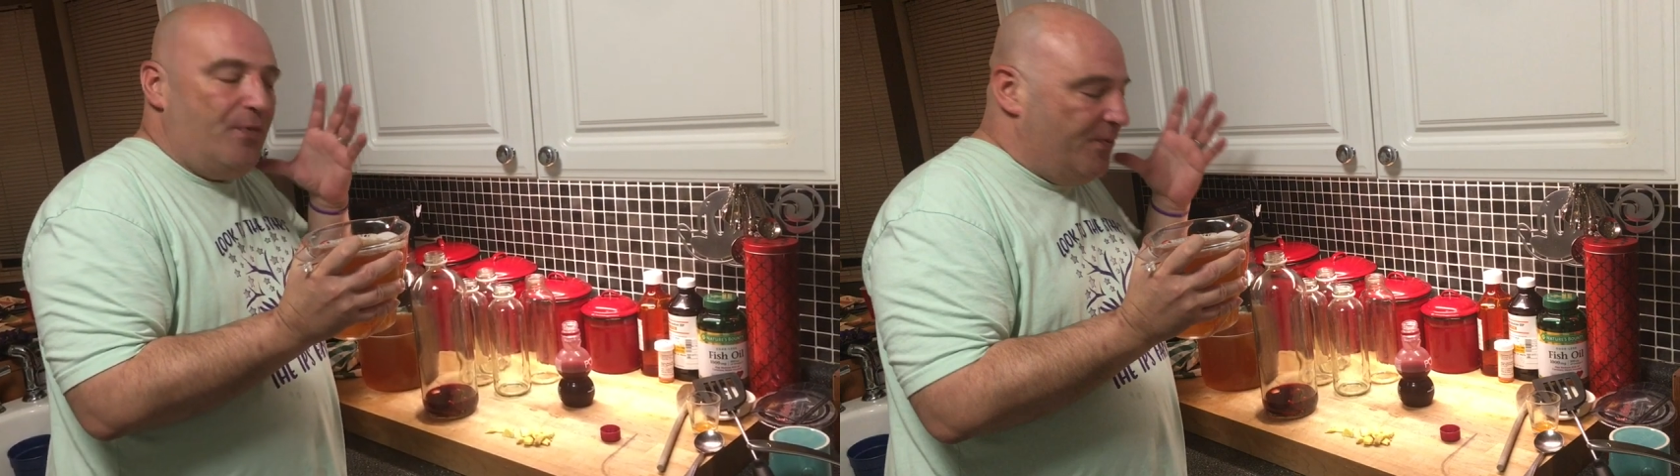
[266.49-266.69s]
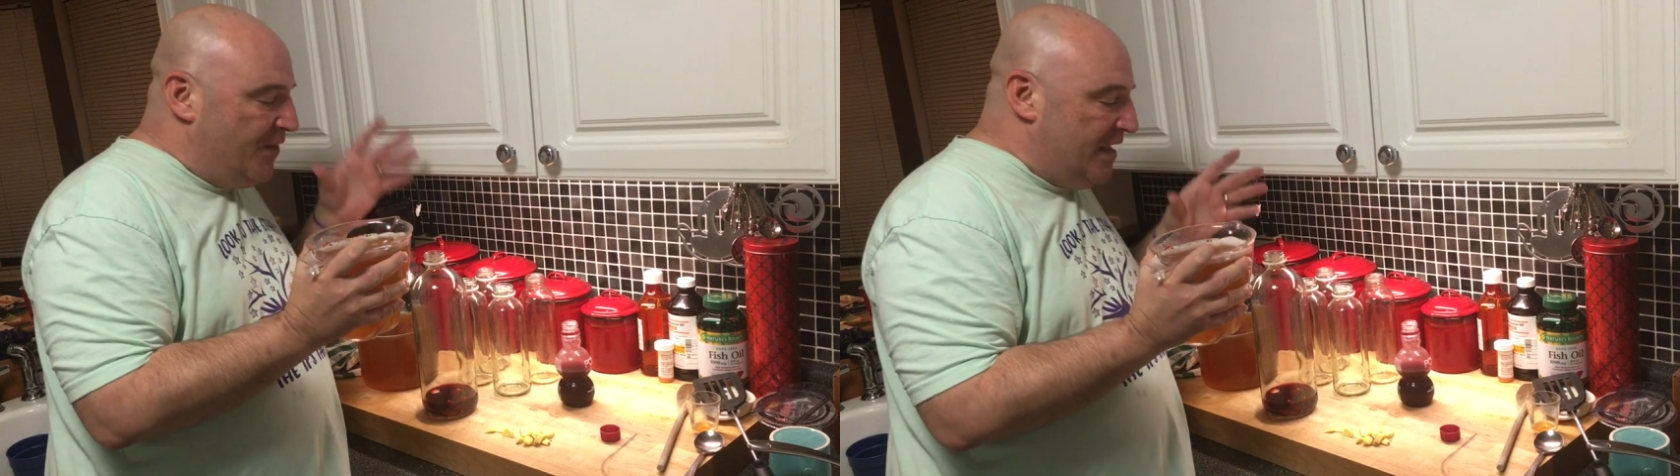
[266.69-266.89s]

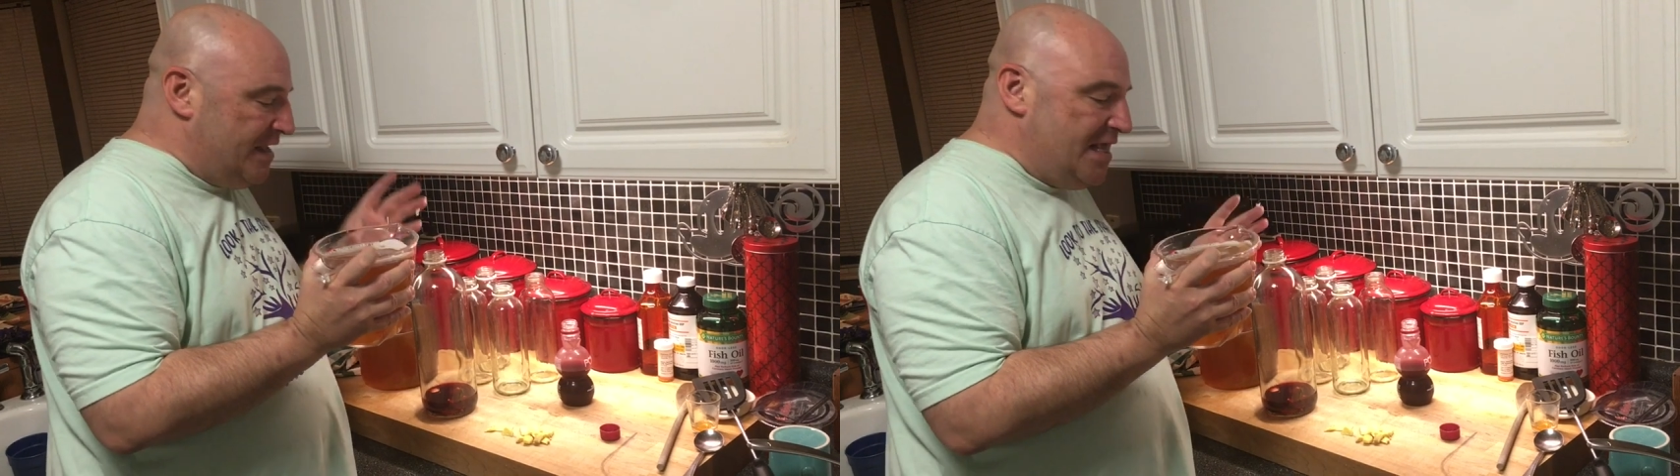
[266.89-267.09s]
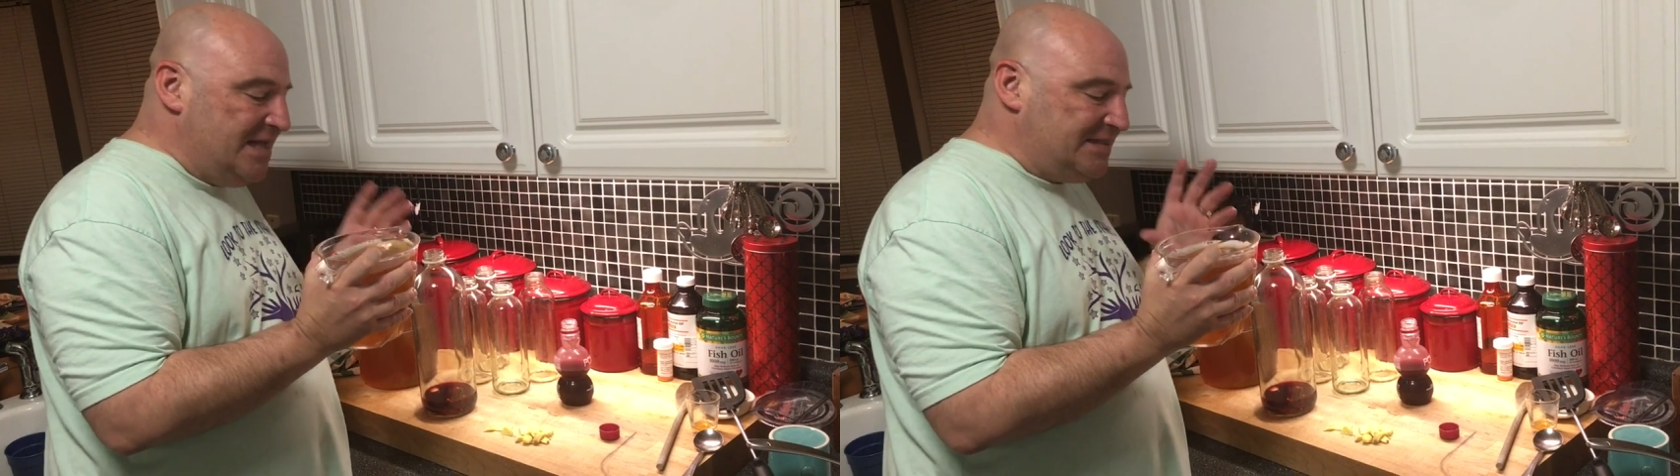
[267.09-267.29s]
the
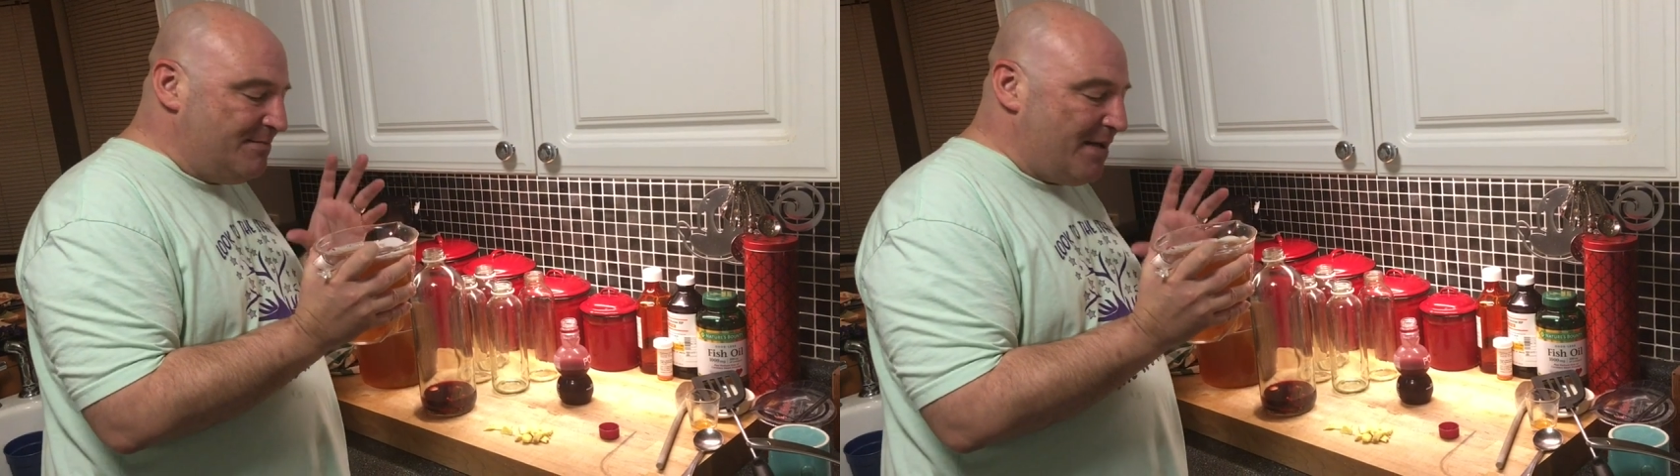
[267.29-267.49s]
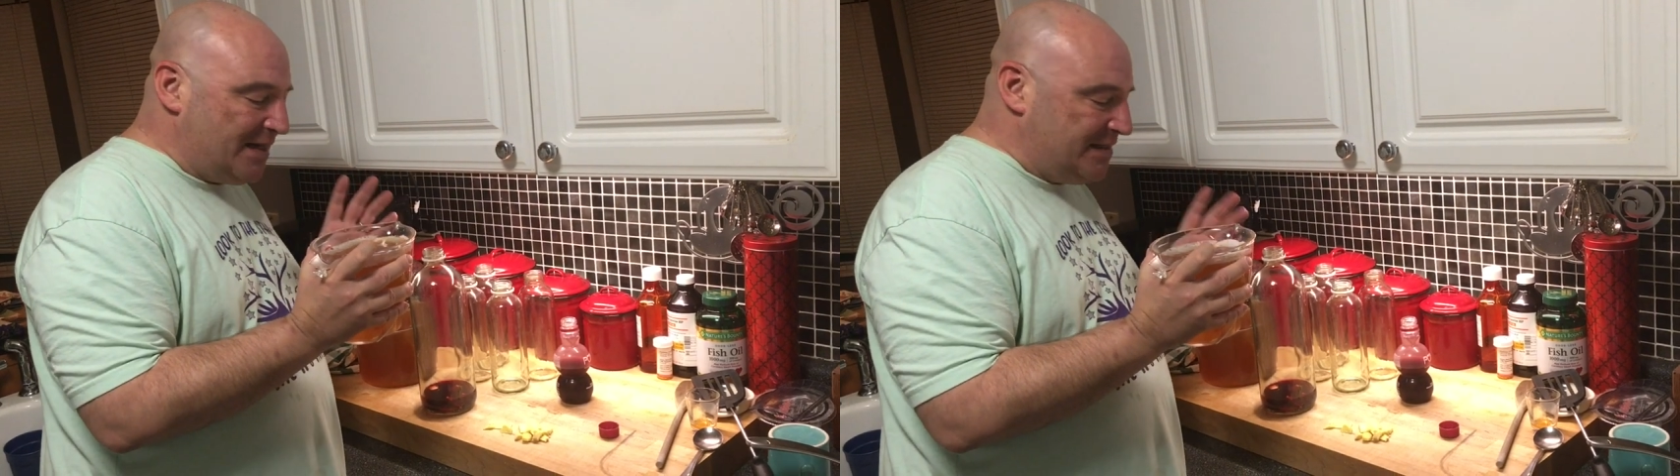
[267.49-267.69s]
yeast
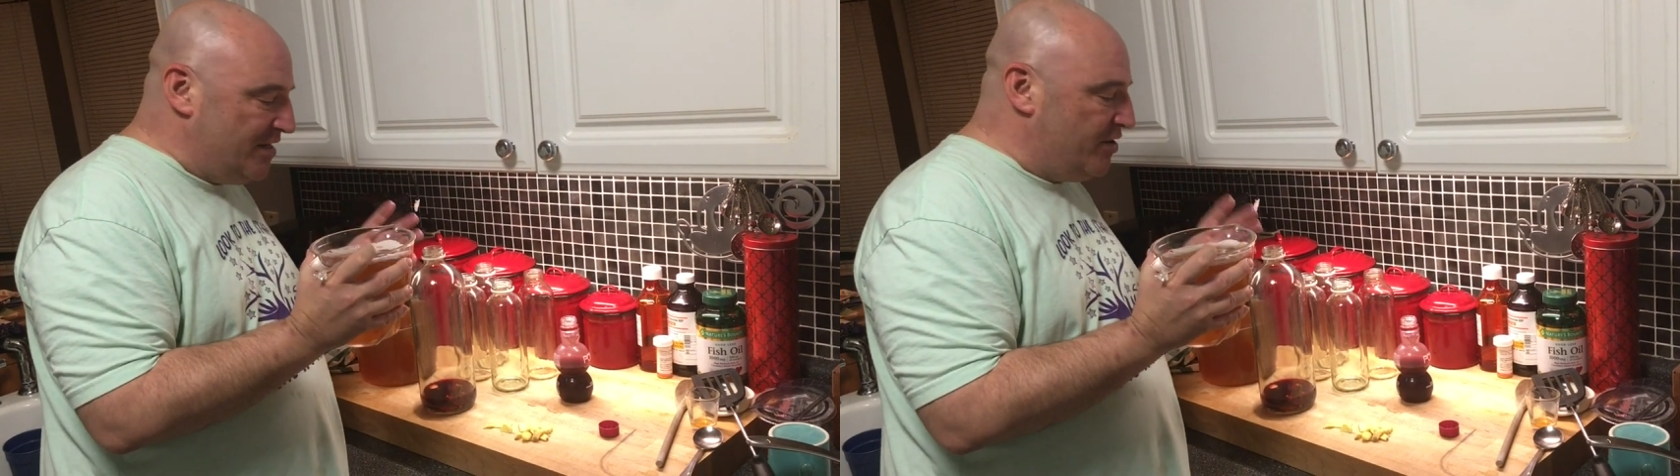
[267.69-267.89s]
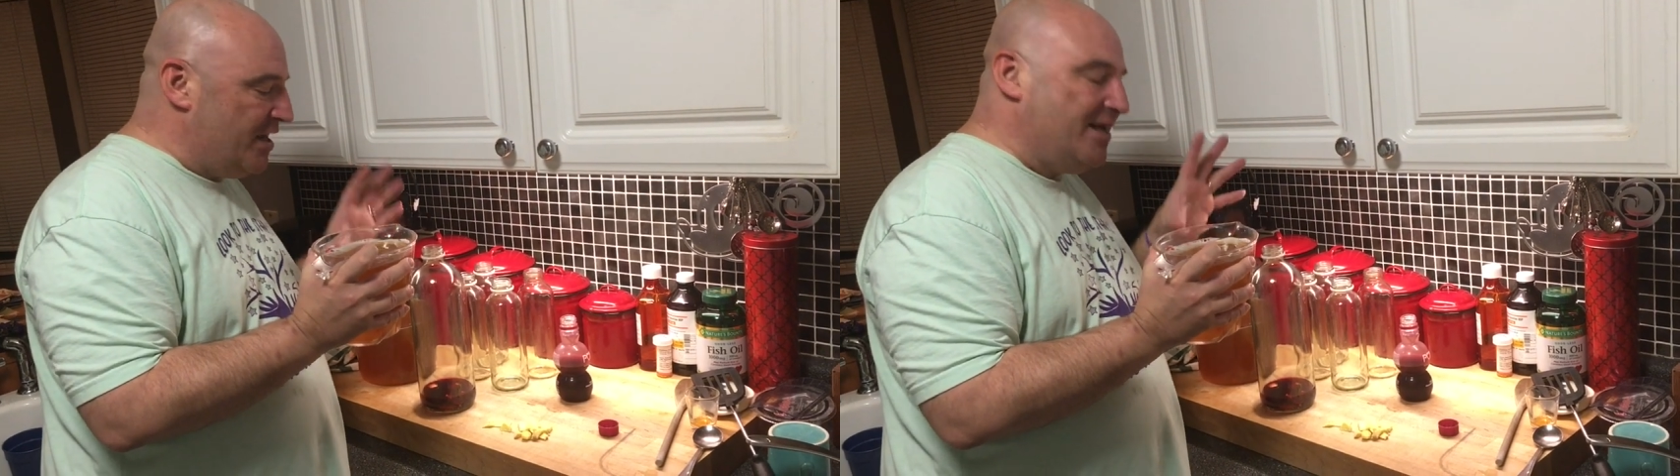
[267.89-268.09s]
and
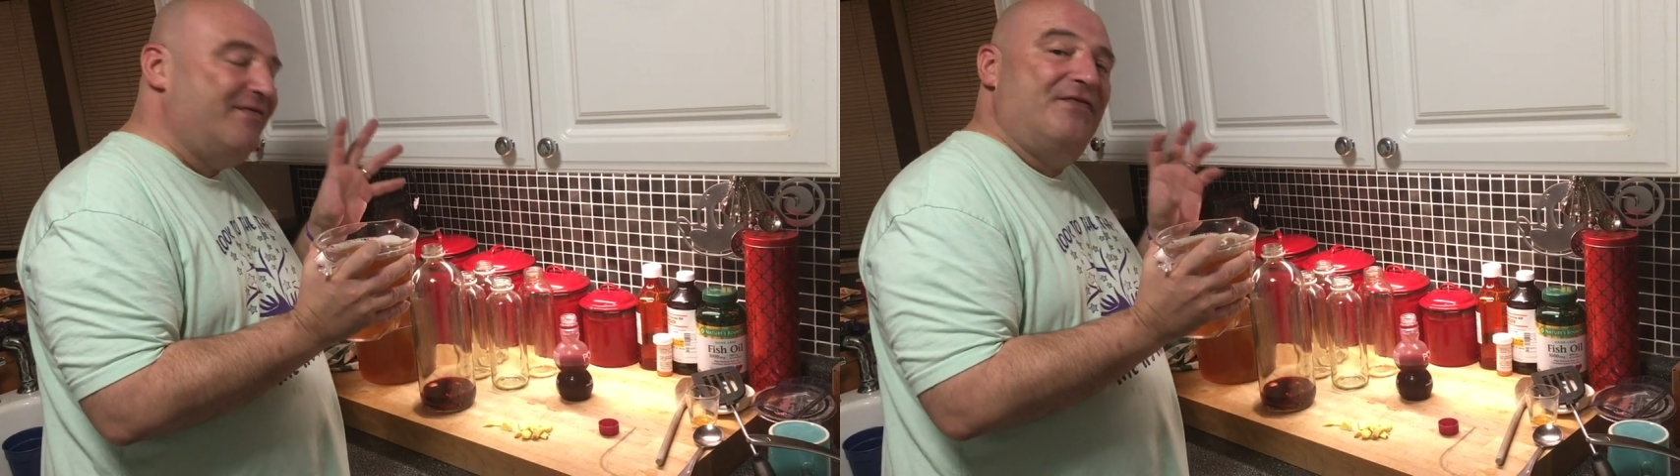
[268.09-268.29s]
bacteria,